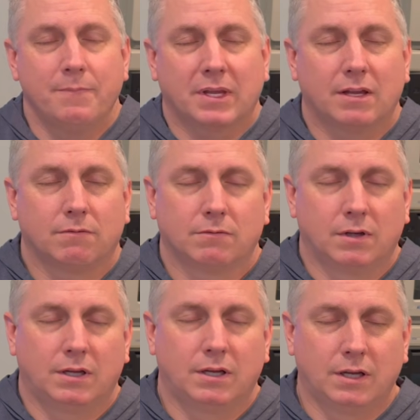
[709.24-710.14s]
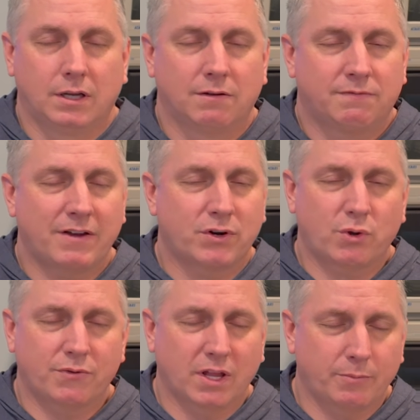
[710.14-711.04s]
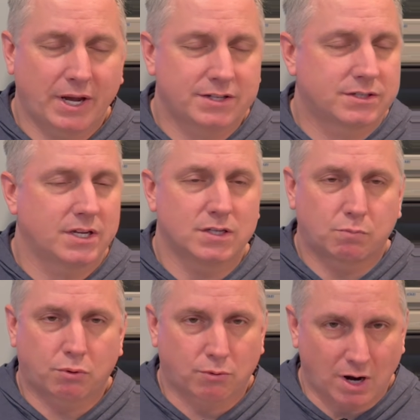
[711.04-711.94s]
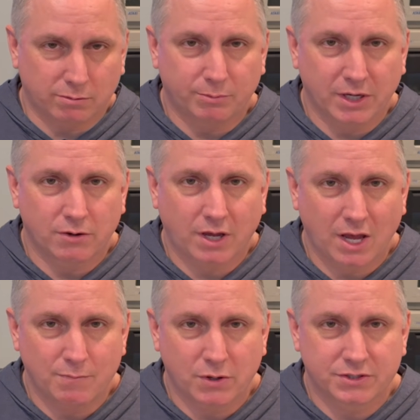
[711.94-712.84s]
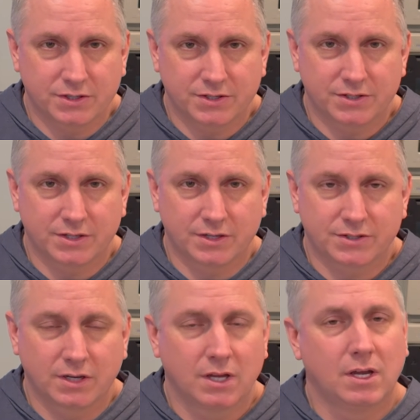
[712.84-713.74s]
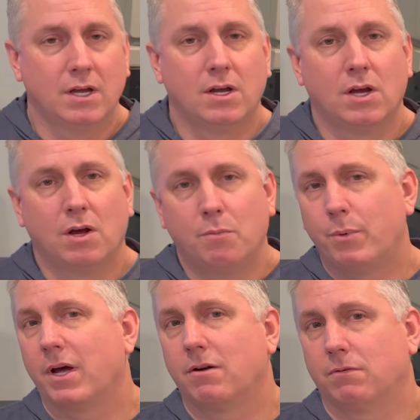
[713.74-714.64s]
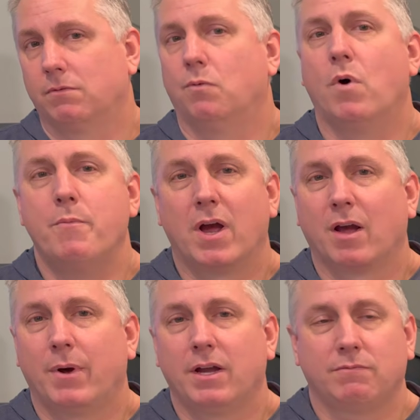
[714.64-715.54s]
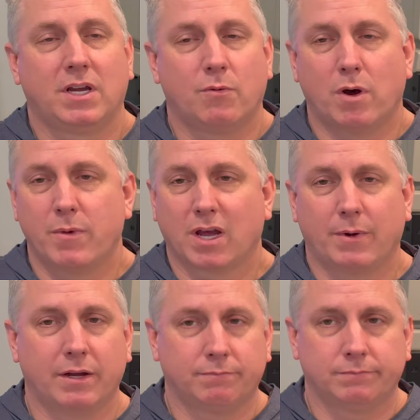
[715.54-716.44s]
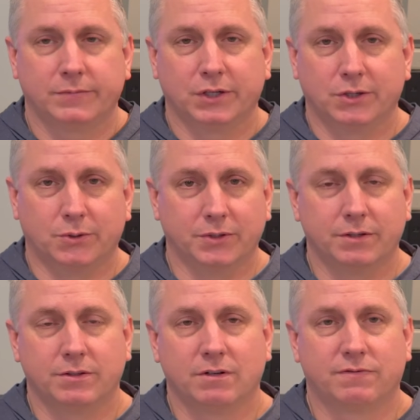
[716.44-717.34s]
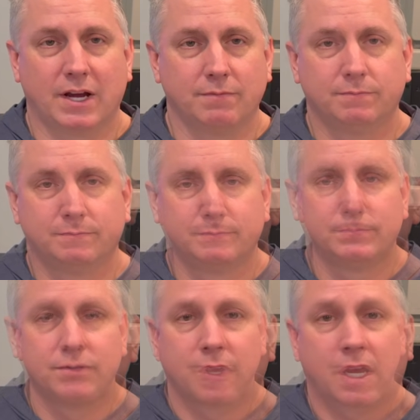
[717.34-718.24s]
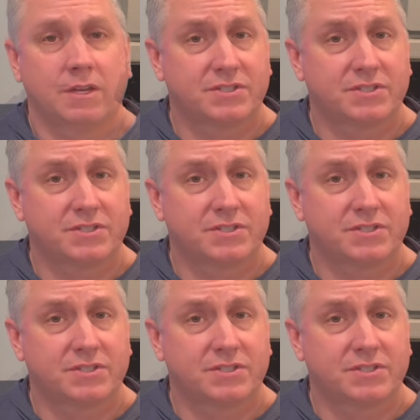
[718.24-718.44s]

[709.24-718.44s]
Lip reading: And 512 kilobytes is probably okay in most instances, but 1 megabyte, you get 1 megabyte, you're golden, you're fine.